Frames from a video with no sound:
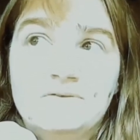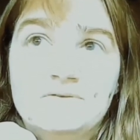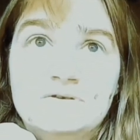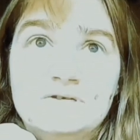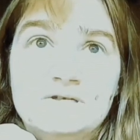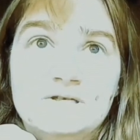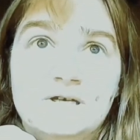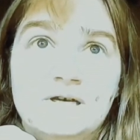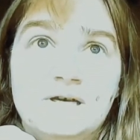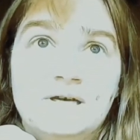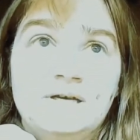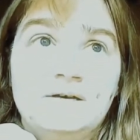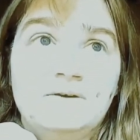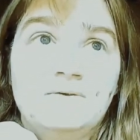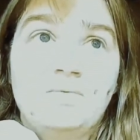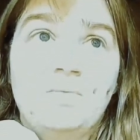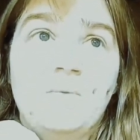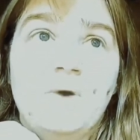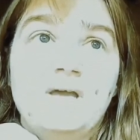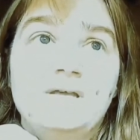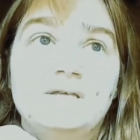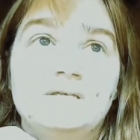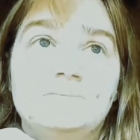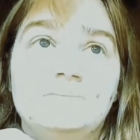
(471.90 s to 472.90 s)
it feels
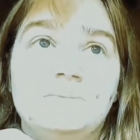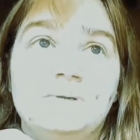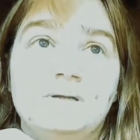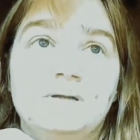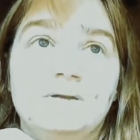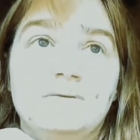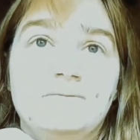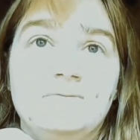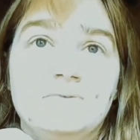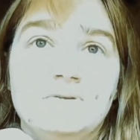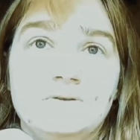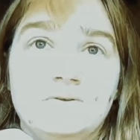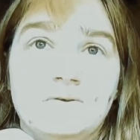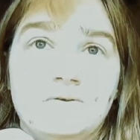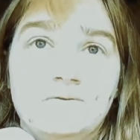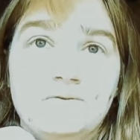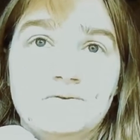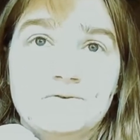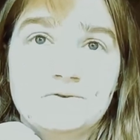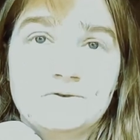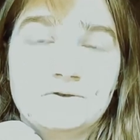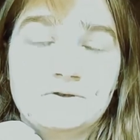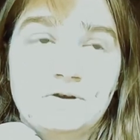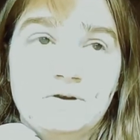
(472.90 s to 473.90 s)
like a weight's been
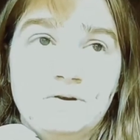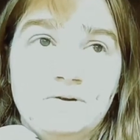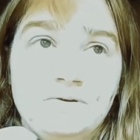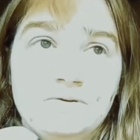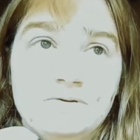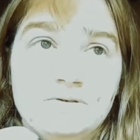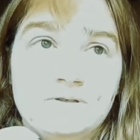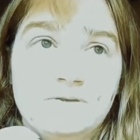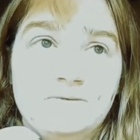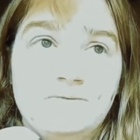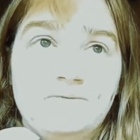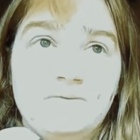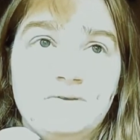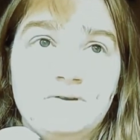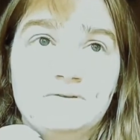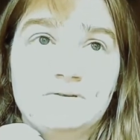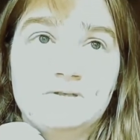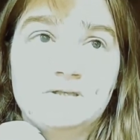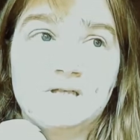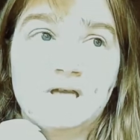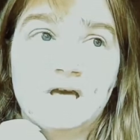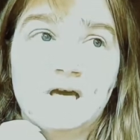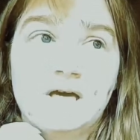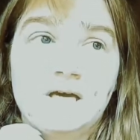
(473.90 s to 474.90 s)
lifted off your
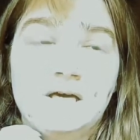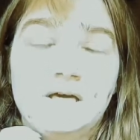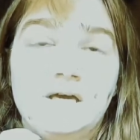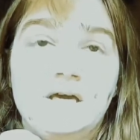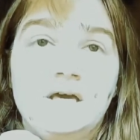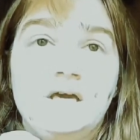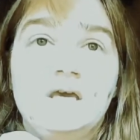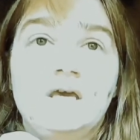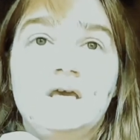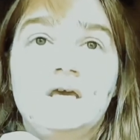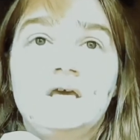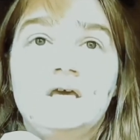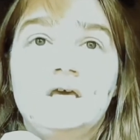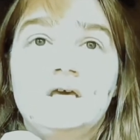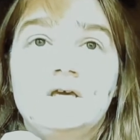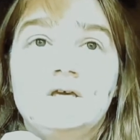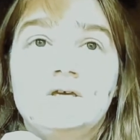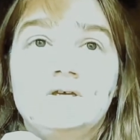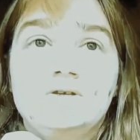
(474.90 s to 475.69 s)
shoulders, it feels like